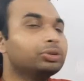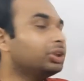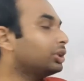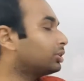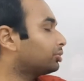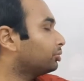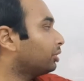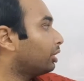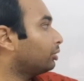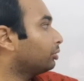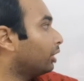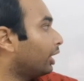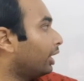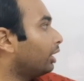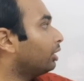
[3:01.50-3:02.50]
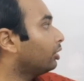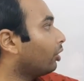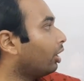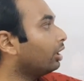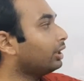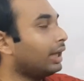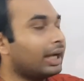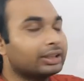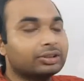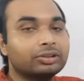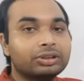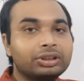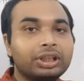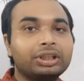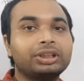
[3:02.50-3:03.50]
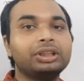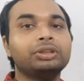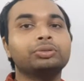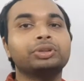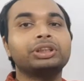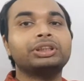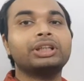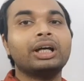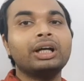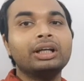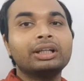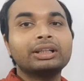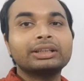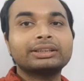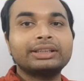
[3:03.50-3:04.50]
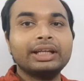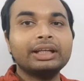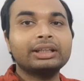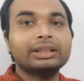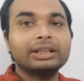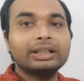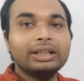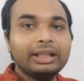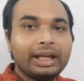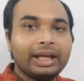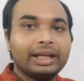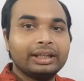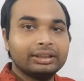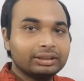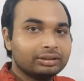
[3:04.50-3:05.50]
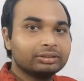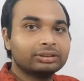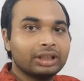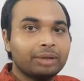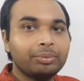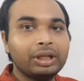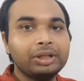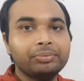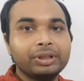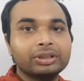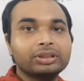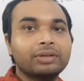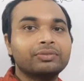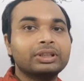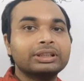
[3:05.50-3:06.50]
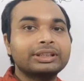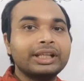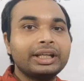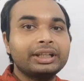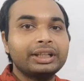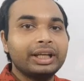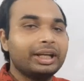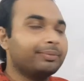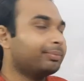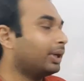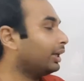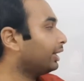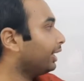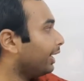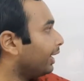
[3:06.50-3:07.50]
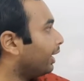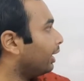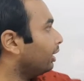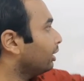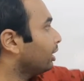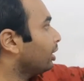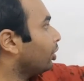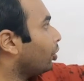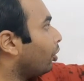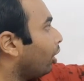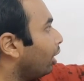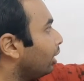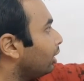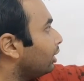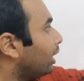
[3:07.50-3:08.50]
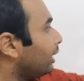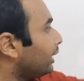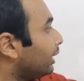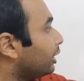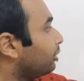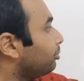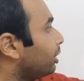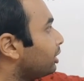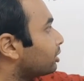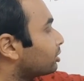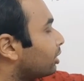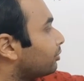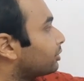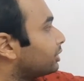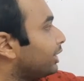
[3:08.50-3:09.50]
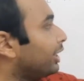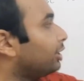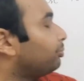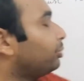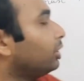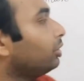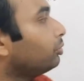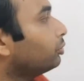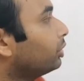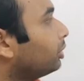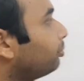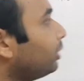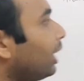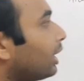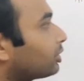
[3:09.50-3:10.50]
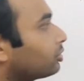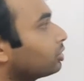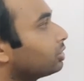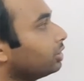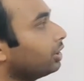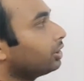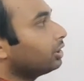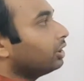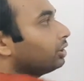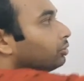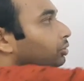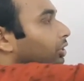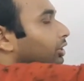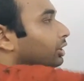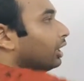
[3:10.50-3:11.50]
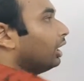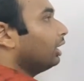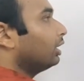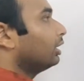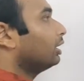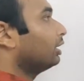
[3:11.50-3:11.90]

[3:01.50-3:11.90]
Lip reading: which were not associating with the set A, and some elements of the set A. But here, all the elements of set B will be associated with the